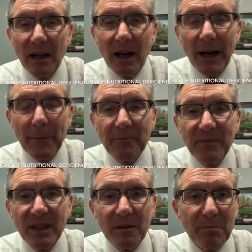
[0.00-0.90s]

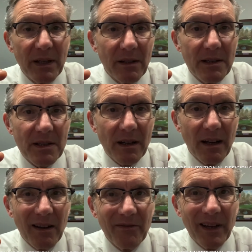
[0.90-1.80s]
the appearance
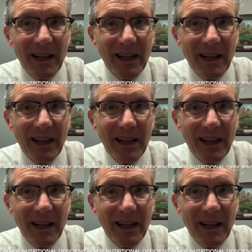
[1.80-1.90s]
of an